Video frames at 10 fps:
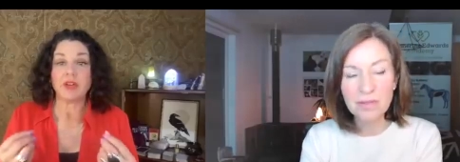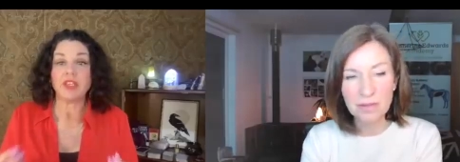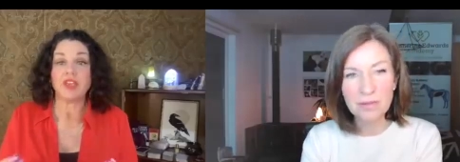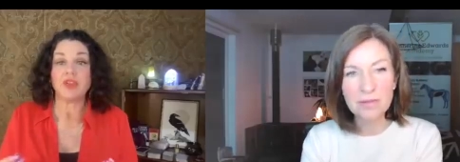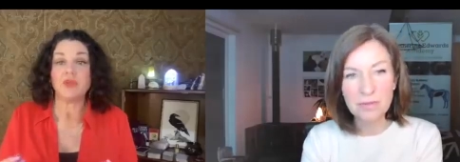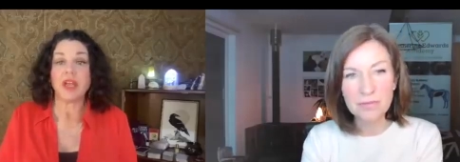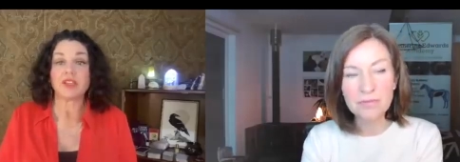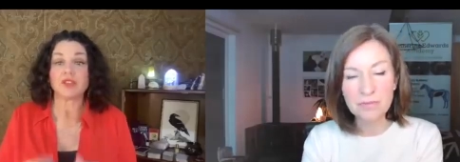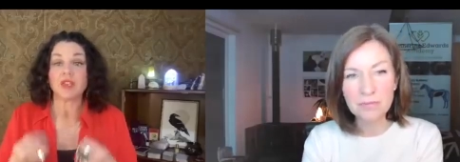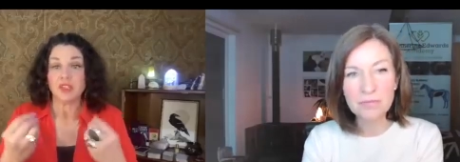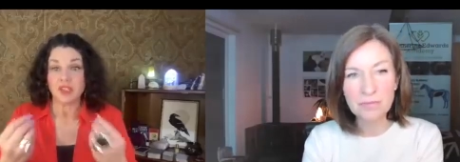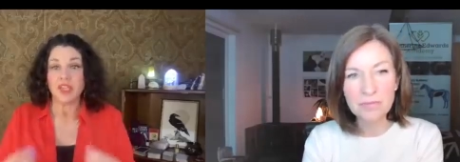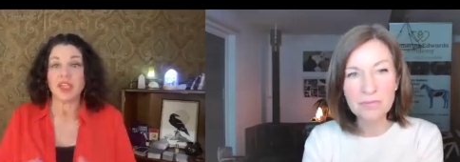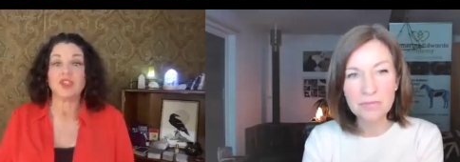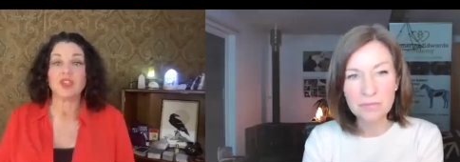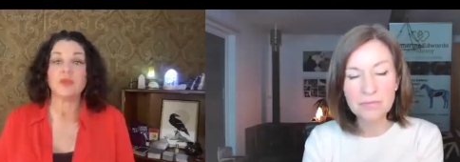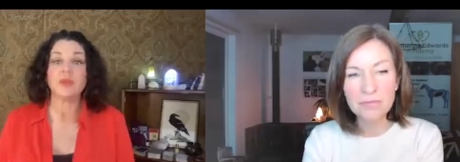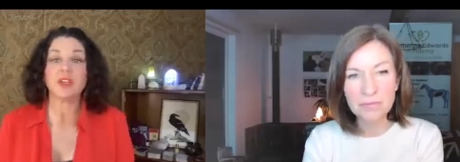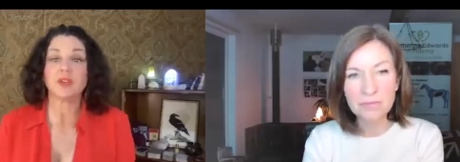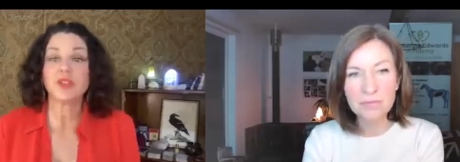Speaker 1: in the US seeing two
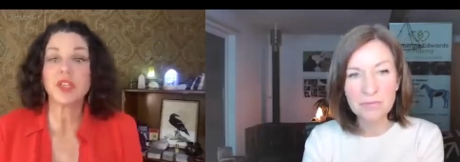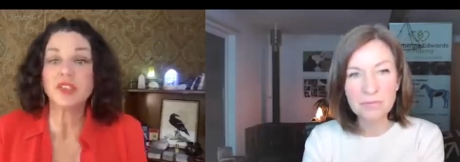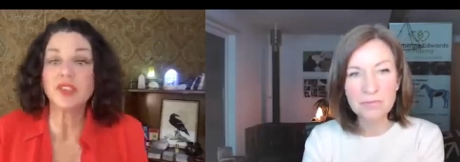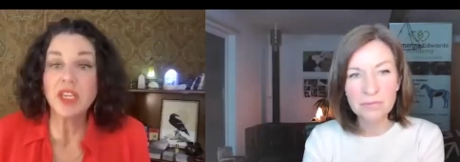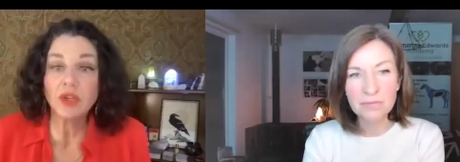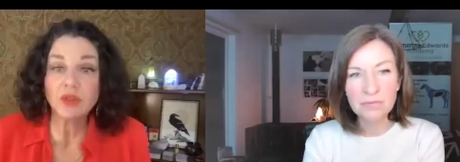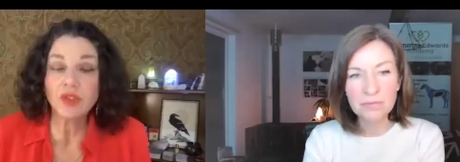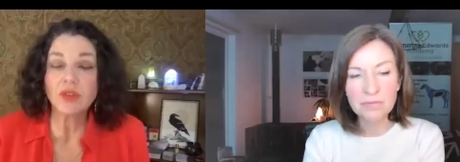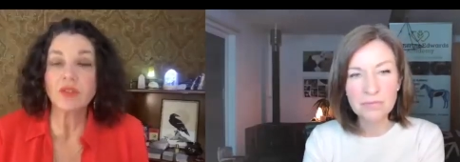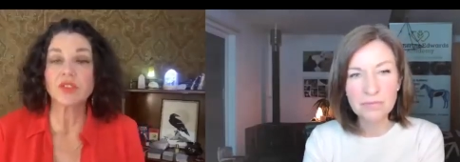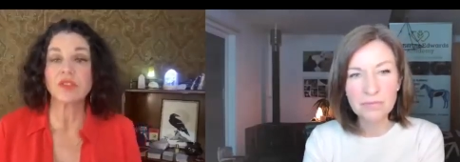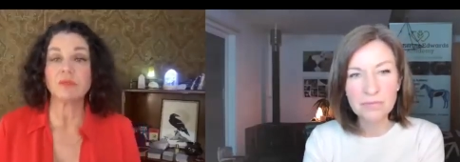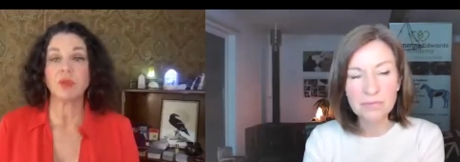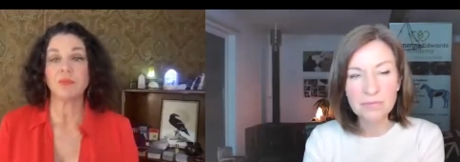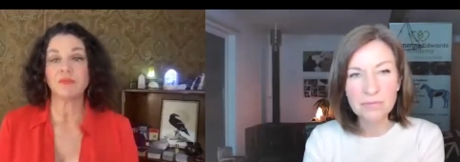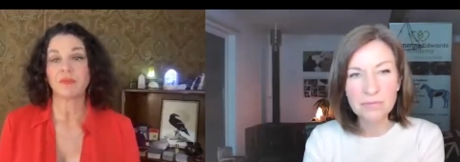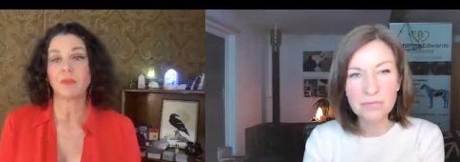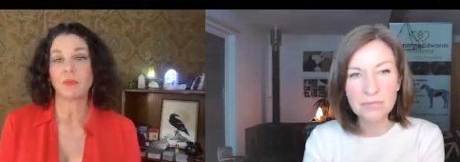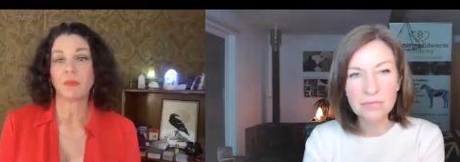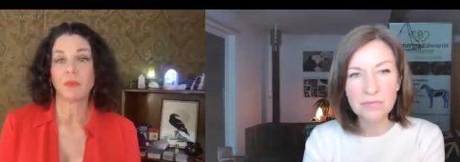eagles because eagles are their symbol.
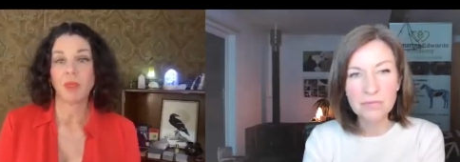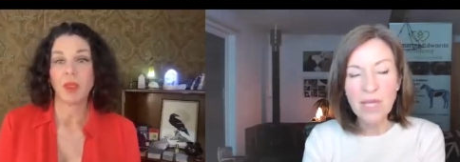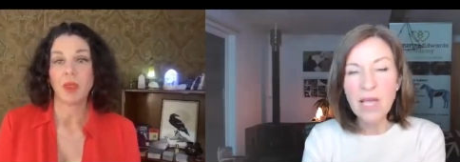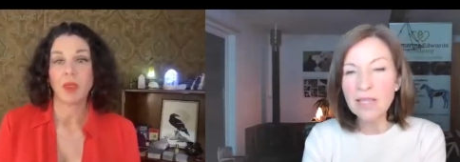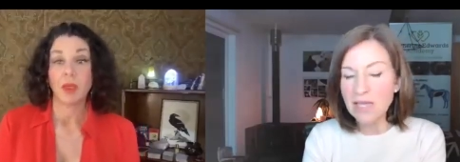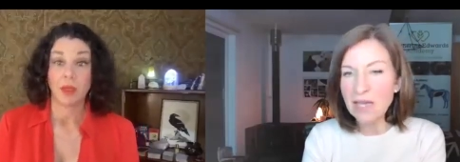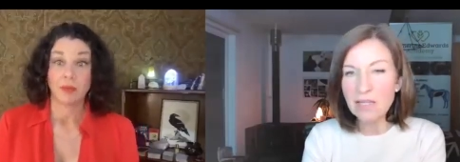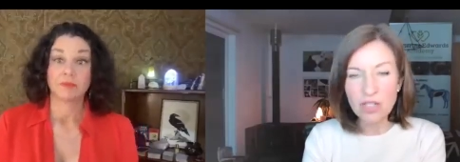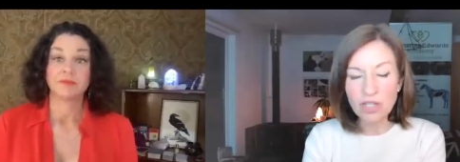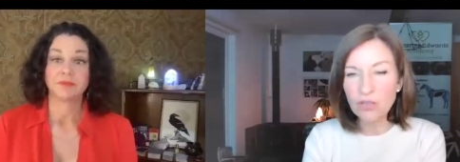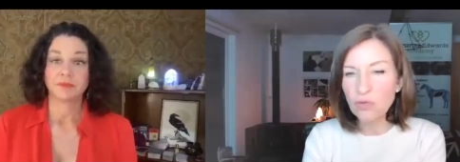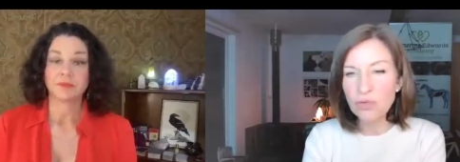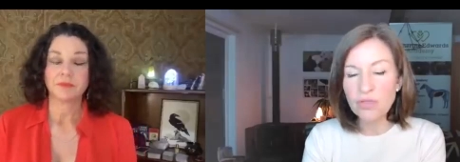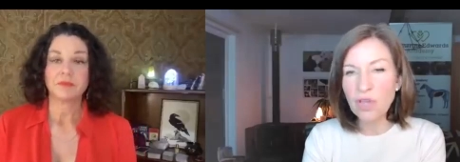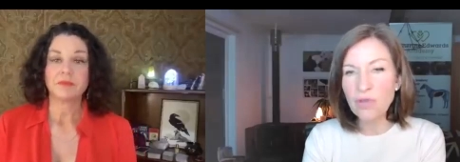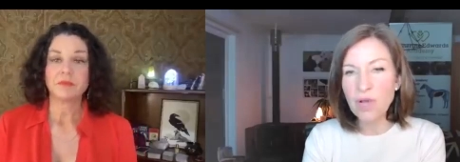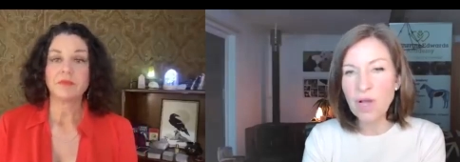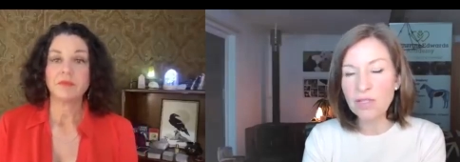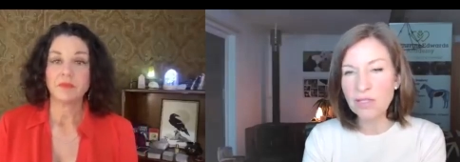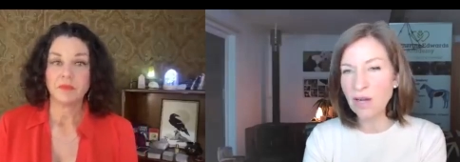
Speaker 2: Yeah, you're so
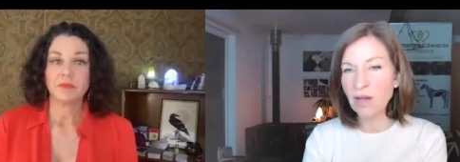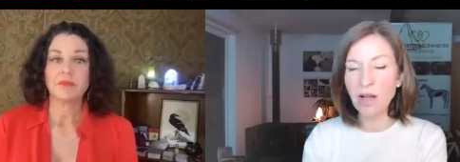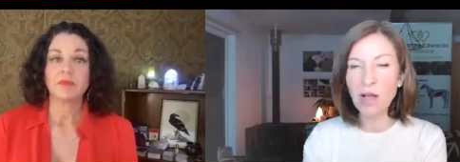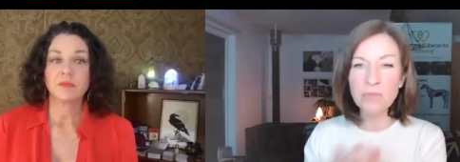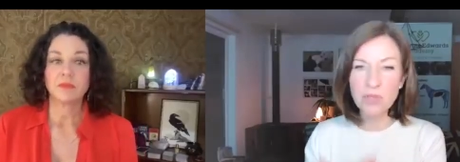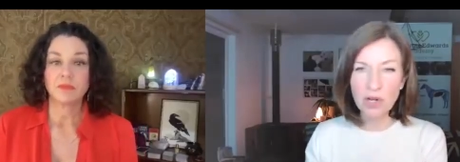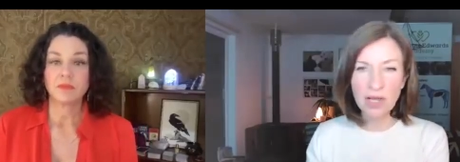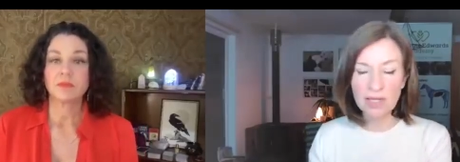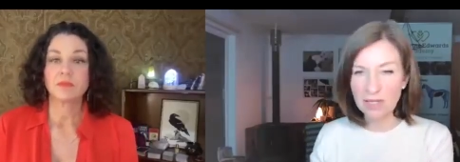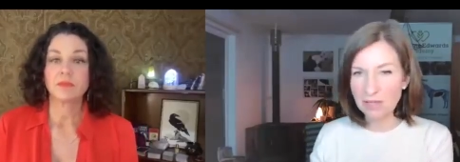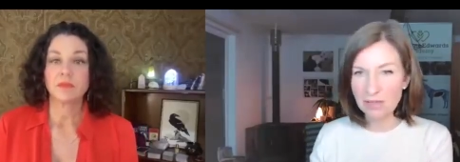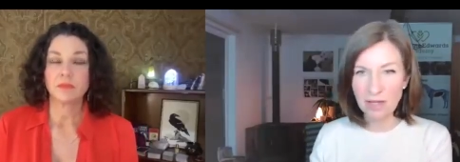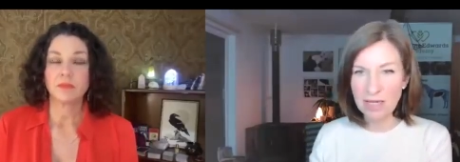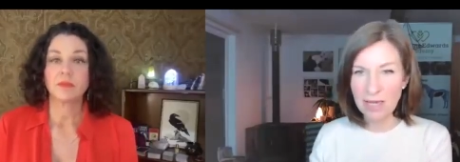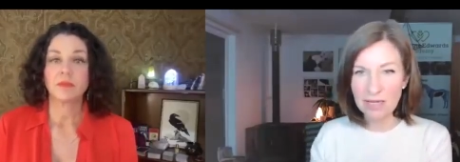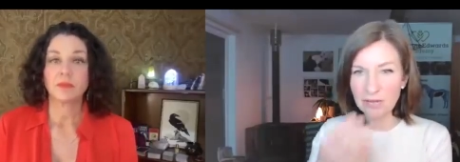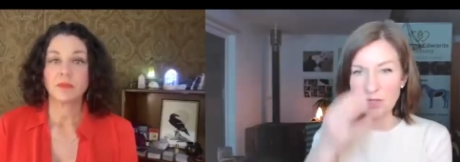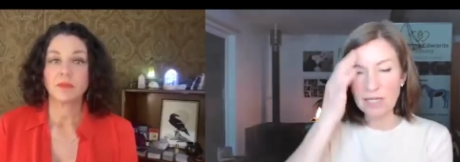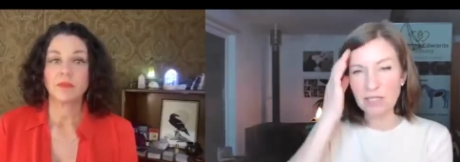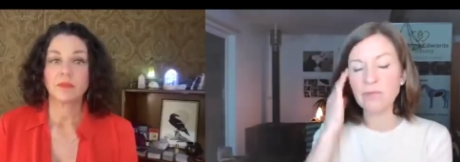right. And I, I'm so lucky because I get
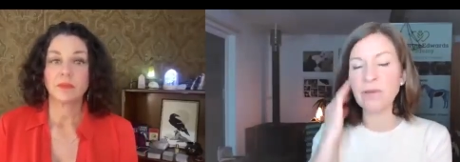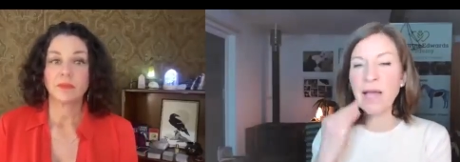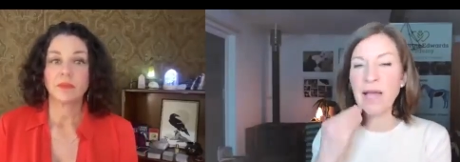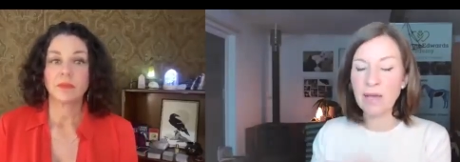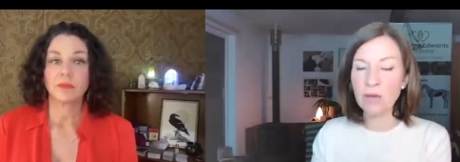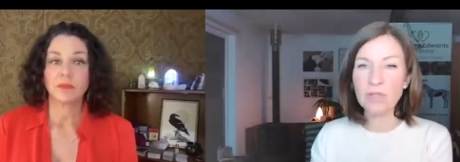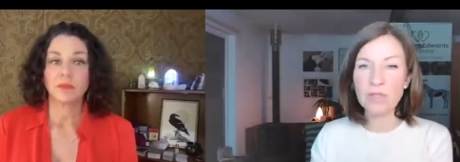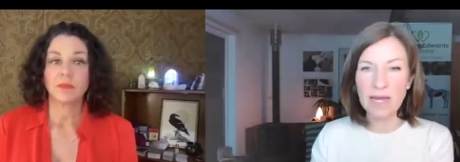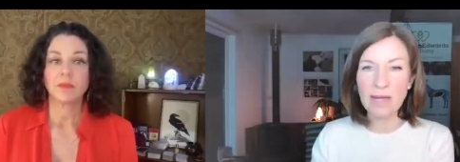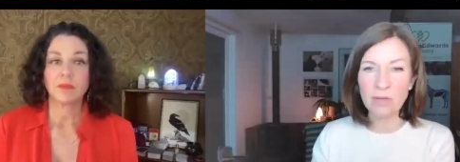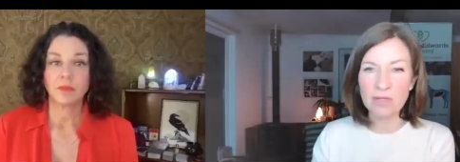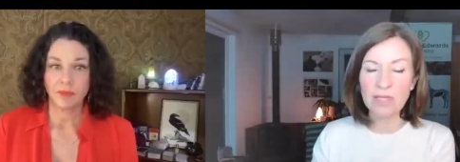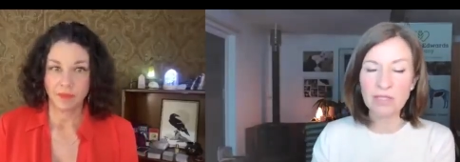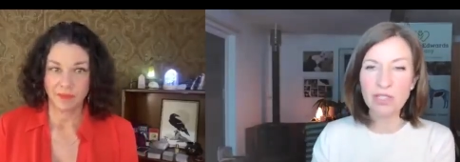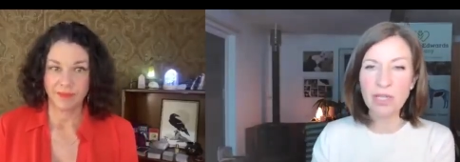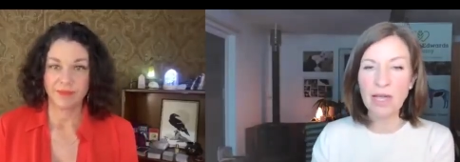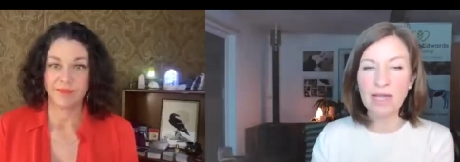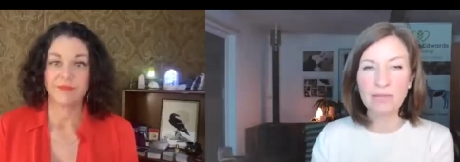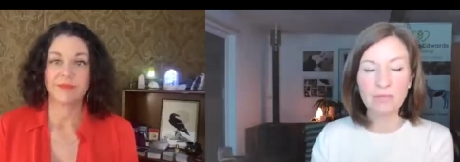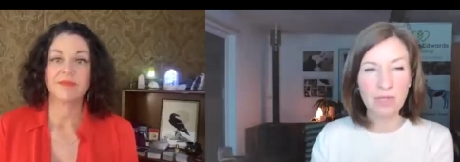out in nature for hours and hours each
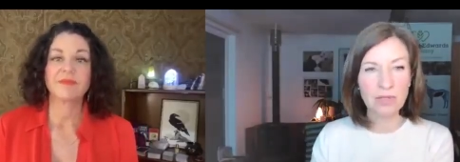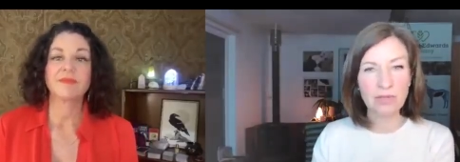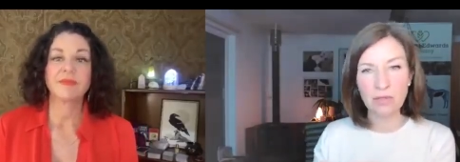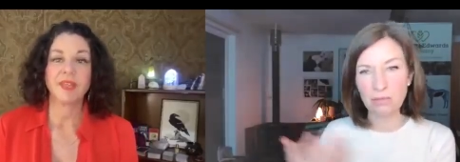day because